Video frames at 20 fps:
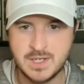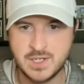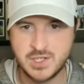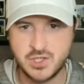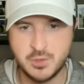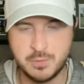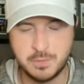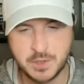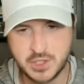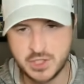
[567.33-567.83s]

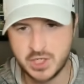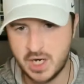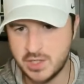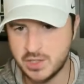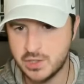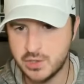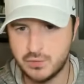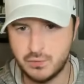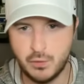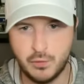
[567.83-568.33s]

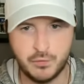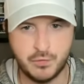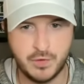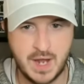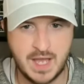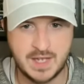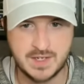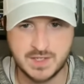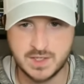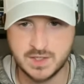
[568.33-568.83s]
Superchargers, roof
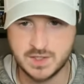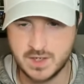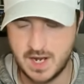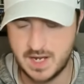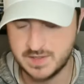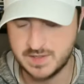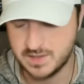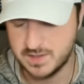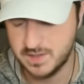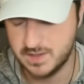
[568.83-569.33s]
racks,
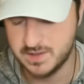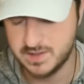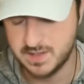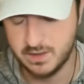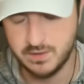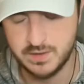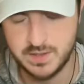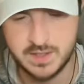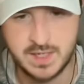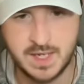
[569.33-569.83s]
exhaust kits,
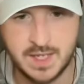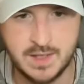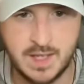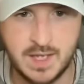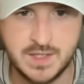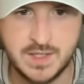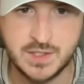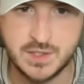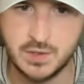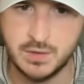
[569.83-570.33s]
LED
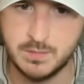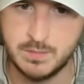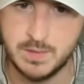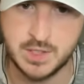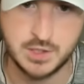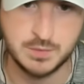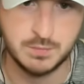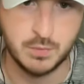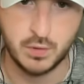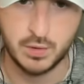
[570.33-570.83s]
headlights, so
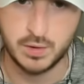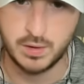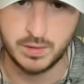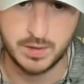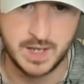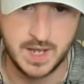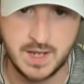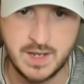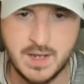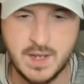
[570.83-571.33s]
much more.
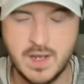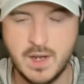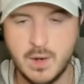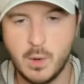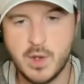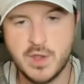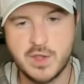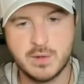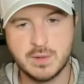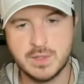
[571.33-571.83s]
Okay,
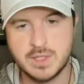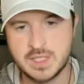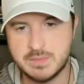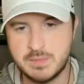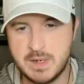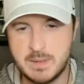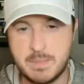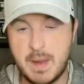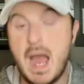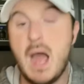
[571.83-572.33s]
whether you're into
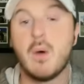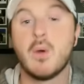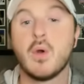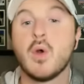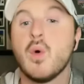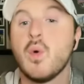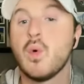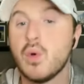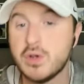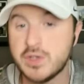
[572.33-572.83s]
speed,
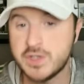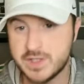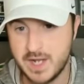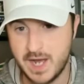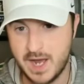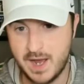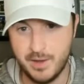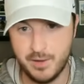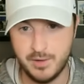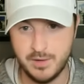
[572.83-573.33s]
power, or
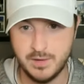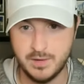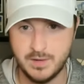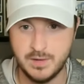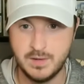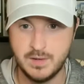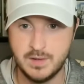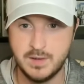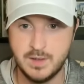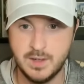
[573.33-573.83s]
style,
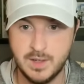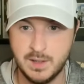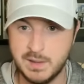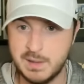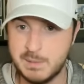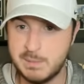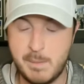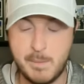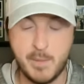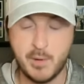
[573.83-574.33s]

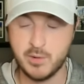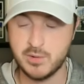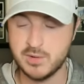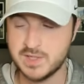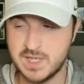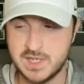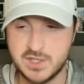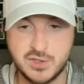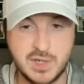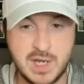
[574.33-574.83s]
eBay
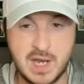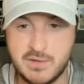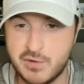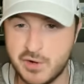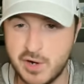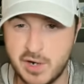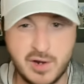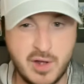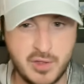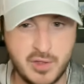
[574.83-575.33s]
Motors has you
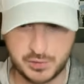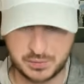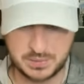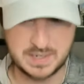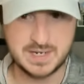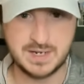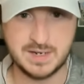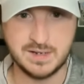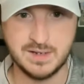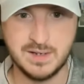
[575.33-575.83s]
covered on all
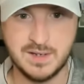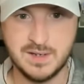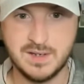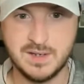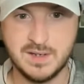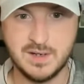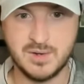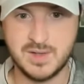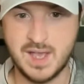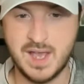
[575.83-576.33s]
three.
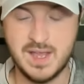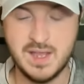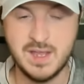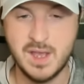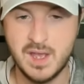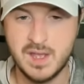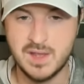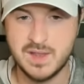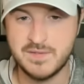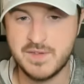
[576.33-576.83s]
Okay,
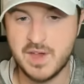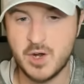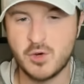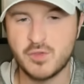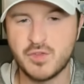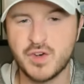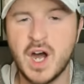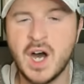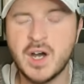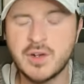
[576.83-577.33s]
they've got
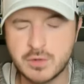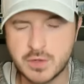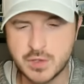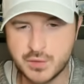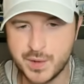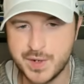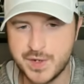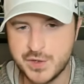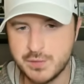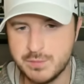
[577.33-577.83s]
over
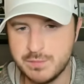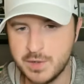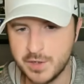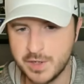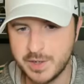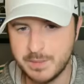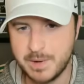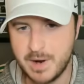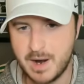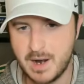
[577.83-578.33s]
122
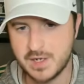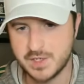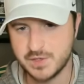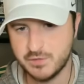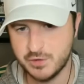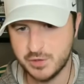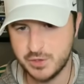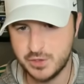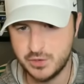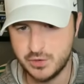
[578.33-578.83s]
million parts
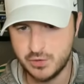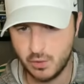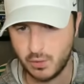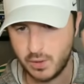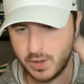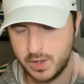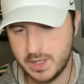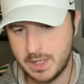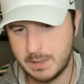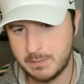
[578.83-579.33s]
for
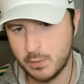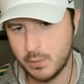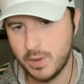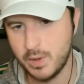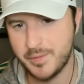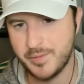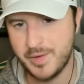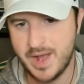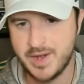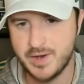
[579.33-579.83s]
your number
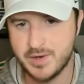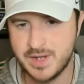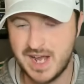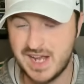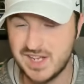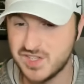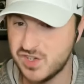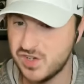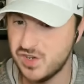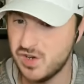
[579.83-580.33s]
one ride or
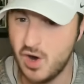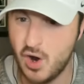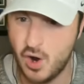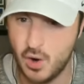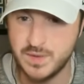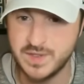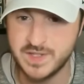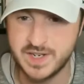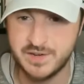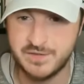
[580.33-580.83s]
die. So you're
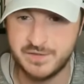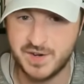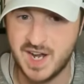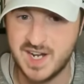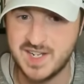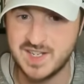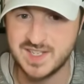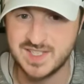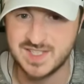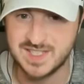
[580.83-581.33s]
always going to
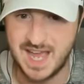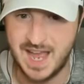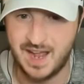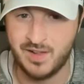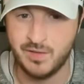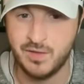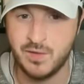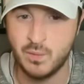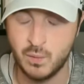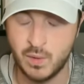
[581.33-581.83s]
find
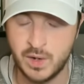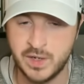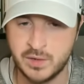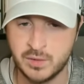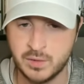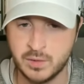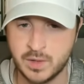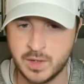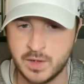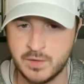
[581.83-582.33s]
exactly what
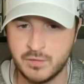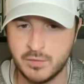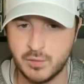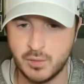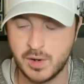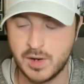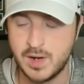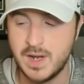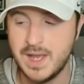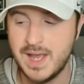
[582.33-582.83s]
you're looking
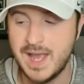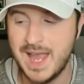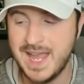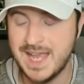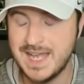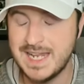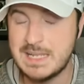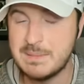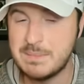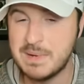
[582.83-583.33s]
for.
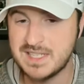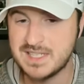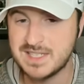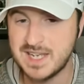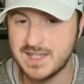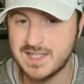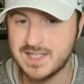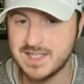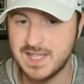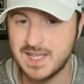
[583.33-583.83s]
And eBay's
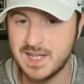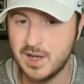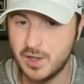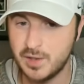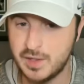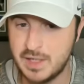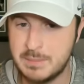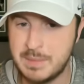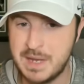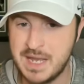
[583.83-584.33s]
got this thing
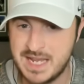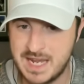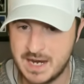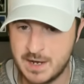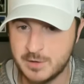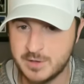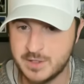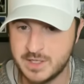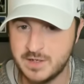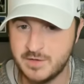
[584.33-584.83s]
called eBay
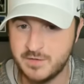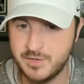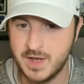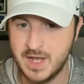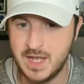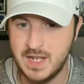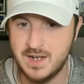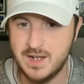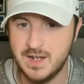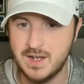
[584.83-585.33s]
Guaranteed
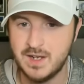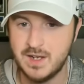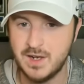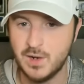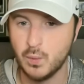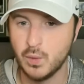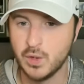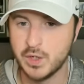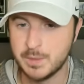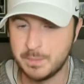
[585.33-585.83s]
Fit,
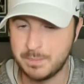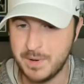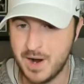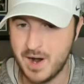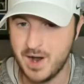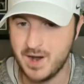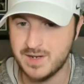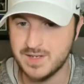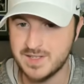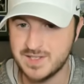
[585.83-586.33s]
where your
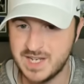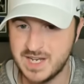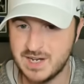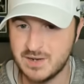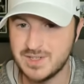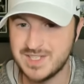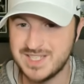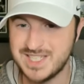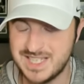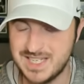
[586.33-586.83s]
part is
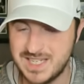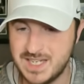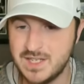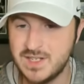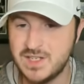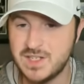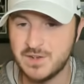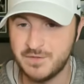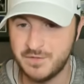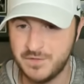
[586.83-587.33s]

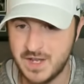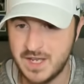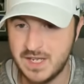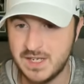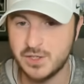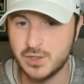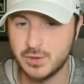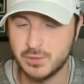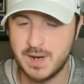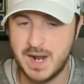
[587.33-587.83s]
guaranteed to
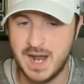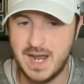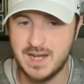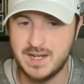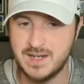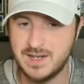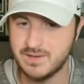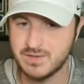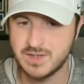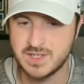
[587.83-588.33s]
fit your
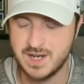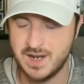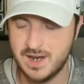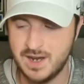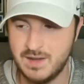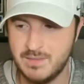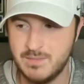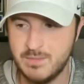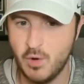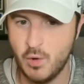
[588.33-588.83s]
ride every
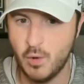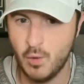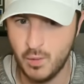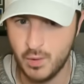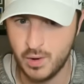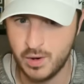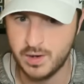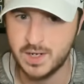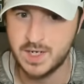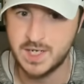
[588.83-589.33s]
time,
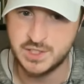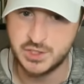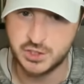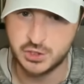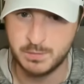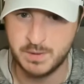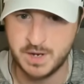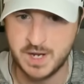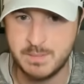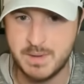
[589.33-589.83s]
or it's
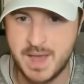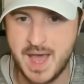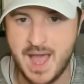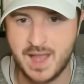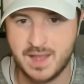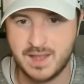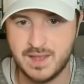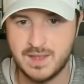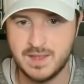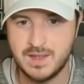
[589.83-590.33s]
your money
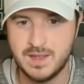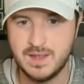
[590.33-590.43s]
back.